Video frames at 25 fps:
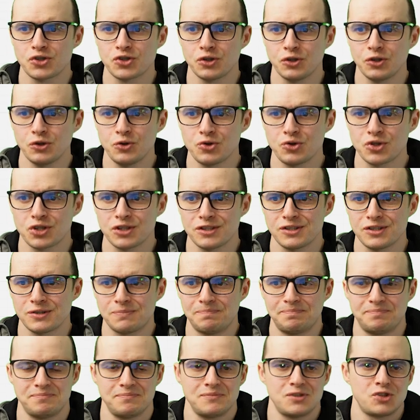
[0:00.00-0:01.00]

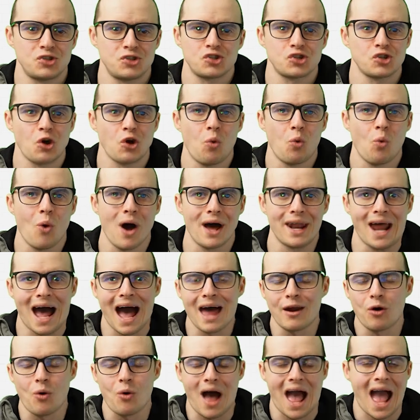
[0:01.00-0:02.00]
solutions. So what?
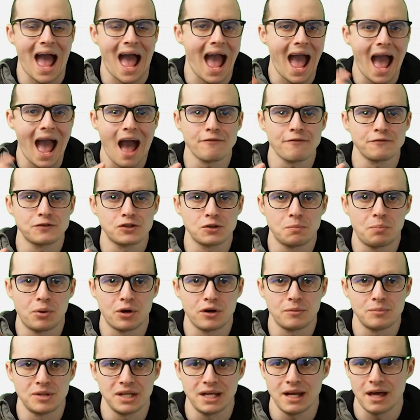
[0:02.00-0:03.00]
I don't have to
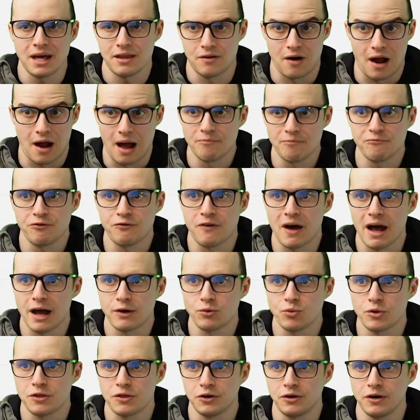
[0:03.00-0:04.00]
put them together. I'm
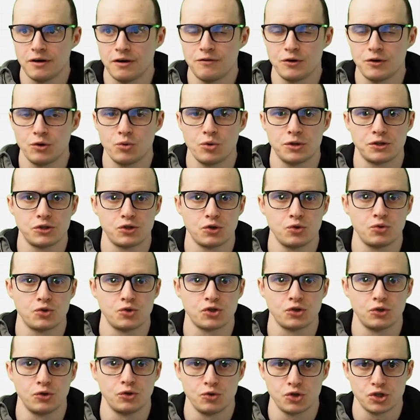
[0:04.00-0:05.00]
fine with living with two
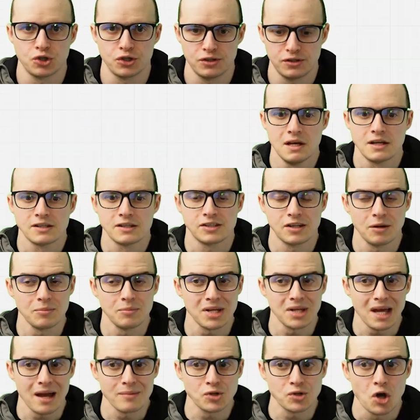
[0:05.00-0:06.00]
solutions.
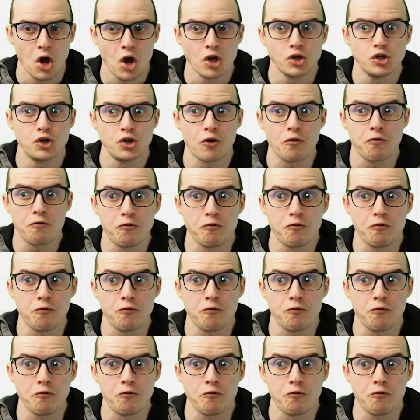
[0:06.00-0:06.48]
Sometimes you're